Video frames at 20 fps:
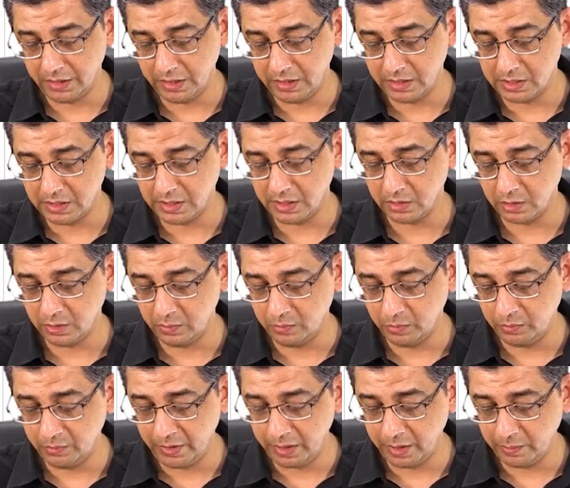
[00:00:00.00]
easy at the
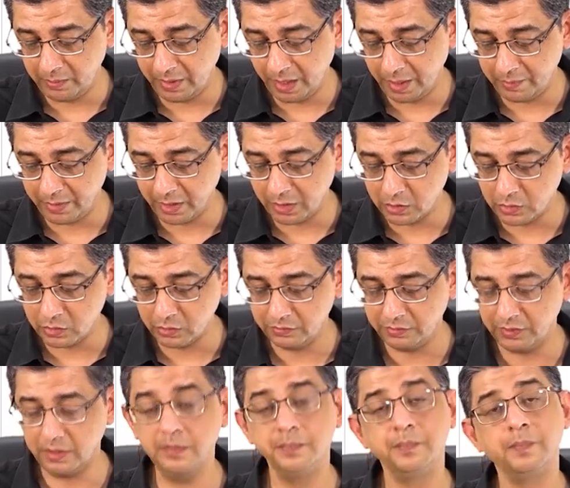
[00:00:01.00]
moment, mammary
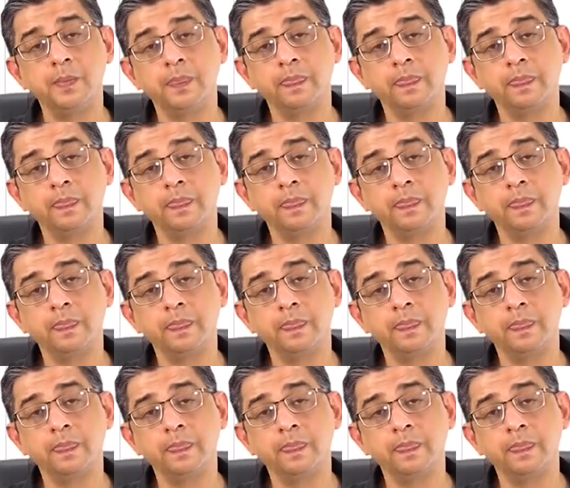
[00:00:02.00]
souffle.